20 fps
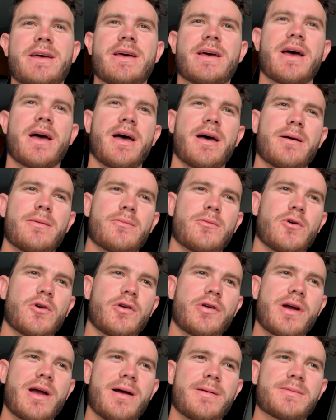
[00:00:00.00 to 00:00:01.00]
Um, we'll
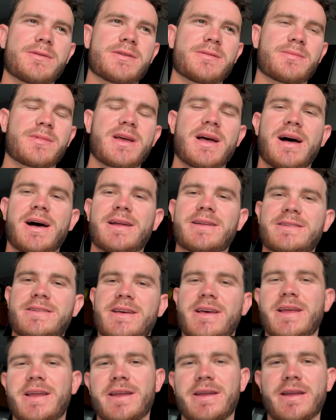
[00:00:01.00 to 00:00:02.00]
grab some
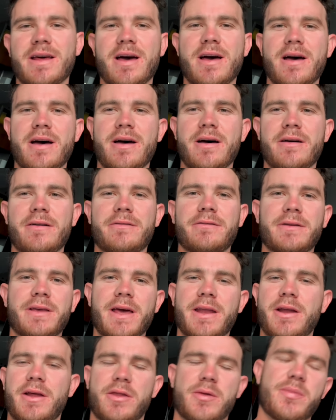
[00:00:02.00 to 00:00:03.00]
content of
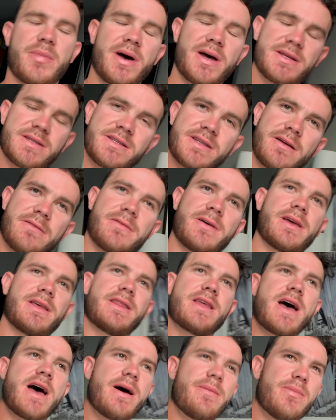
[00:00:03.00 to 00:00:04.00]
getting on the bus, stuff like
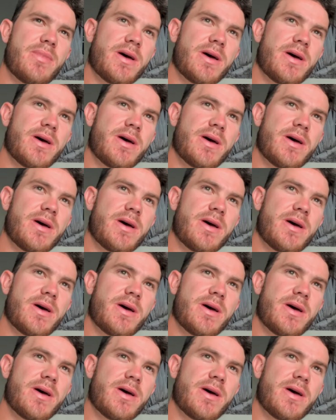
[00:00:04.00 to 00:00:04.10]
that,